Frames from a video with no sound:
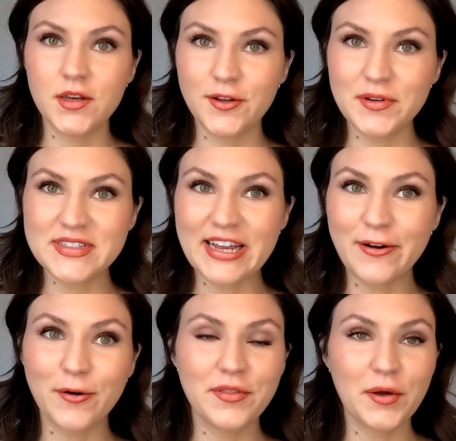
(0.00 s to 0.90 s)
Notice
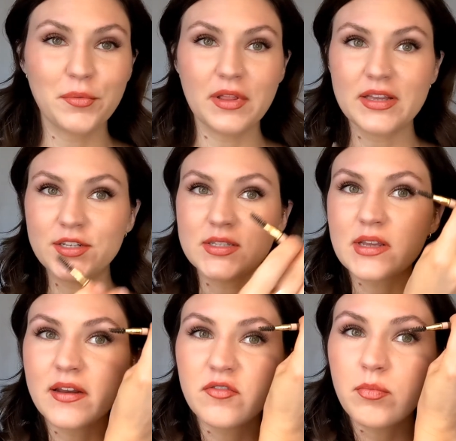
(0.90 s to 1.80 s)
how that really just
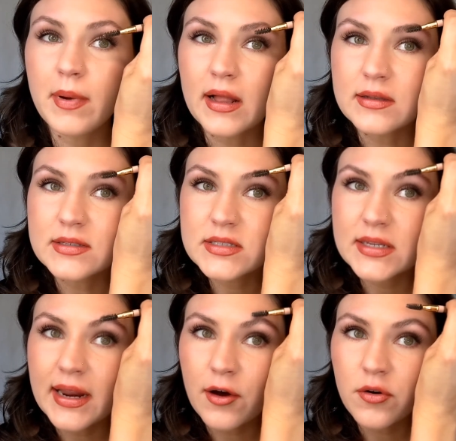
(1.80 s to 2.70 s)
kind of balanced
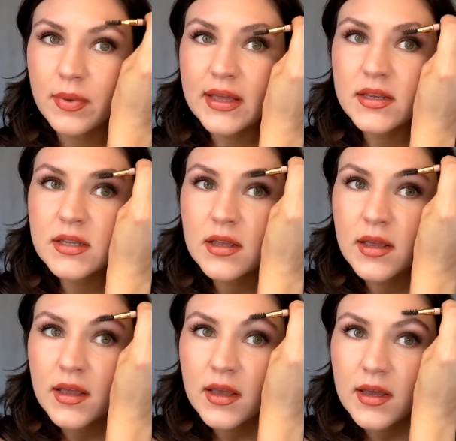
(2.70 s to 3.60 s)
it out a bit.
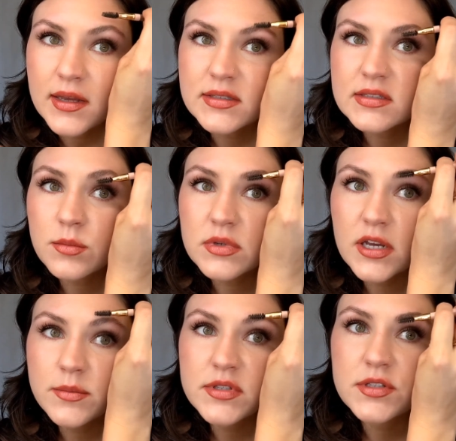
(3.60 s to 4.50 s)
And
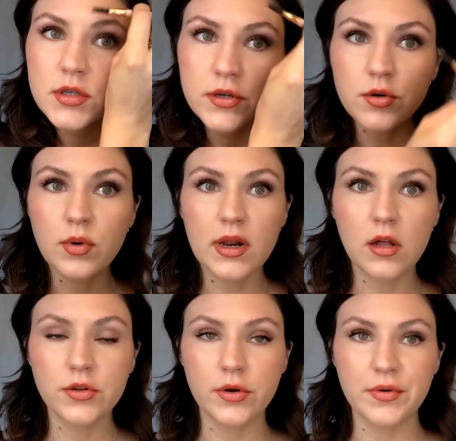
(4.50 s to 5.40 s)
sometimes too, what
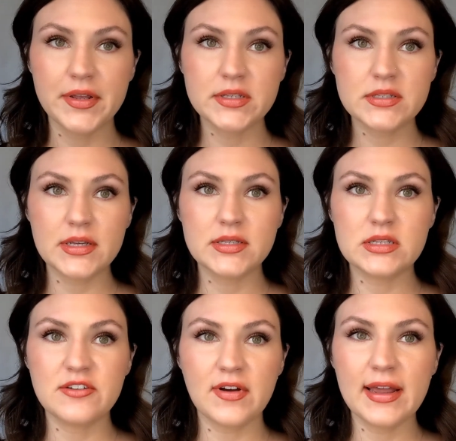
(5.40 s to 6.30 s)
I'll notice is
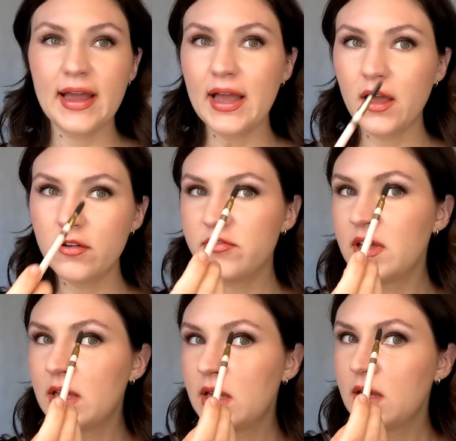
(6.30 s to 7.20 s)
if I have
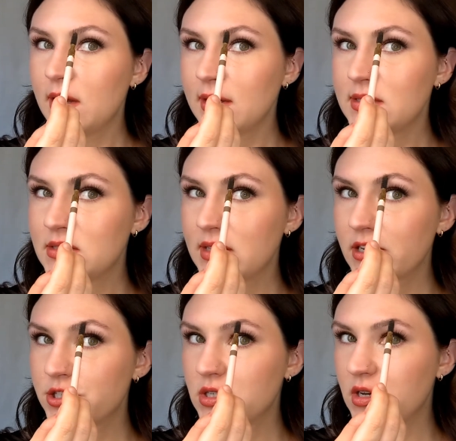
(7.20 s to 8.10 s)
a
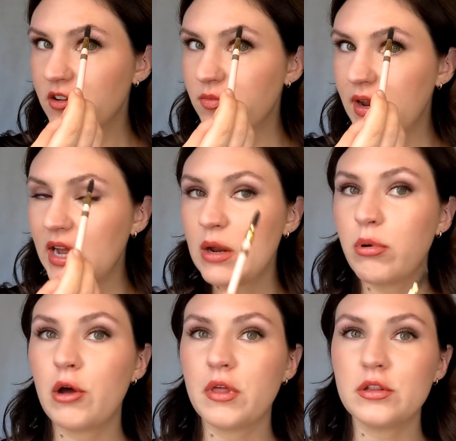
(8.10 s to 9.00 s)
section of my
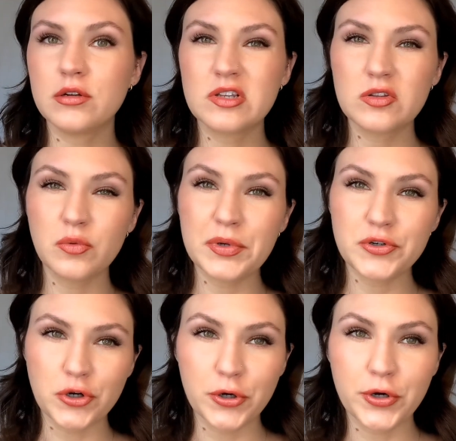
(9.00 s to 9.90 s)
eyebrow that looks a little
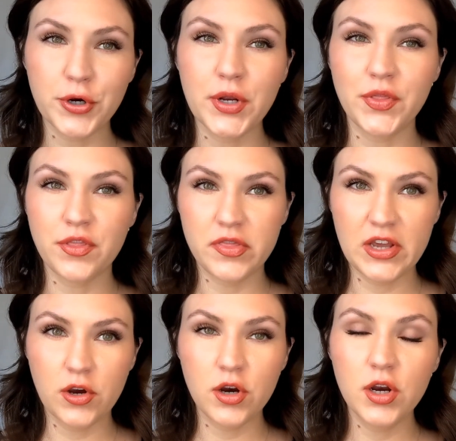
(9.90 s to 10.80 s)
bit darker and
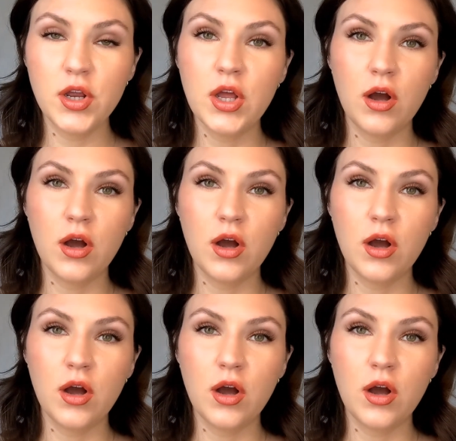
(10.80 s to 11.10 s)
thicker,